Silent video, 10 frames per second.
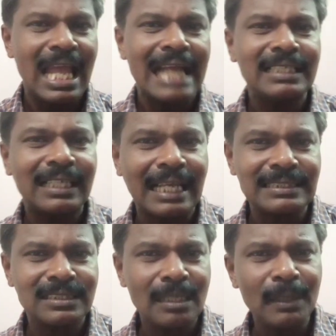and the
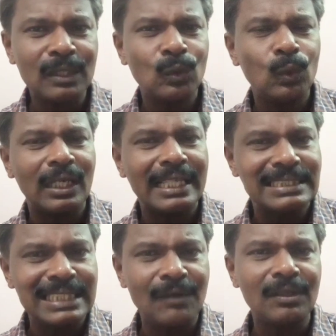customer who
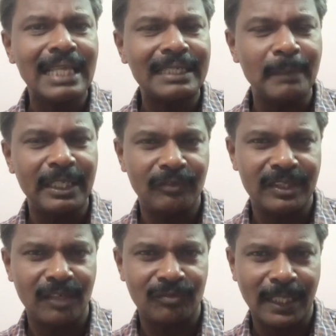received that
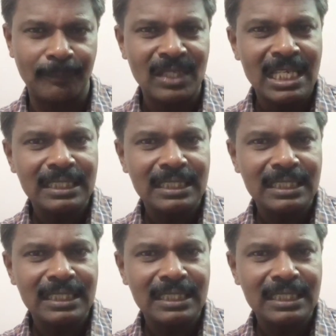benefit of time,